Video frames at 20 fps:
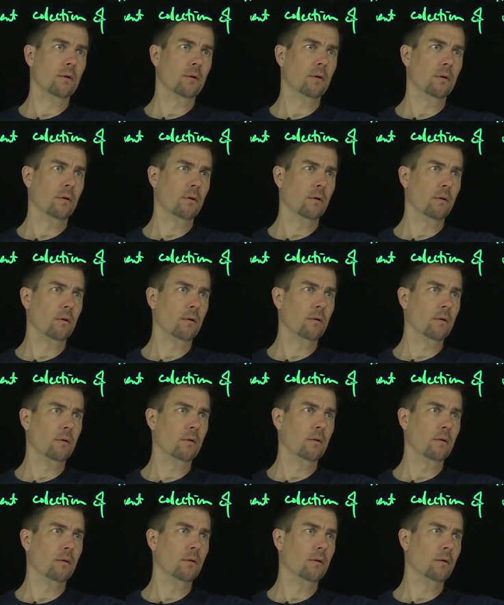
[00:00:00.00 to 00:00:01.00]

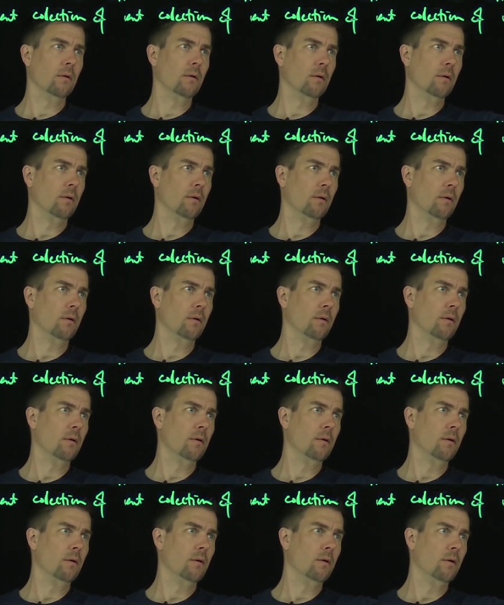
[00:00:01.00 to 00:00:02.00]

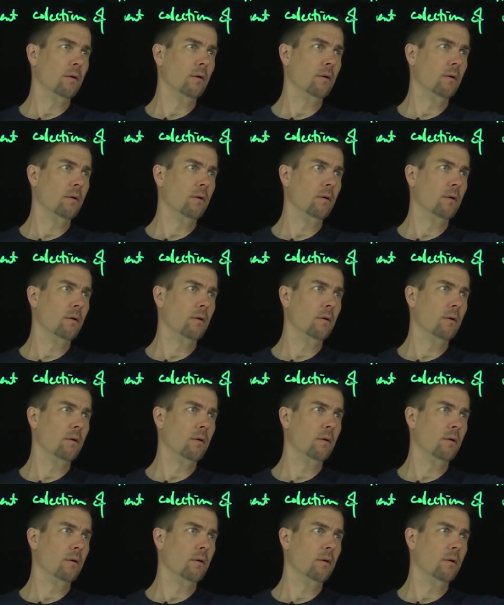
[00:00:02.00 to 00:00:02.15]
Nobody speaks.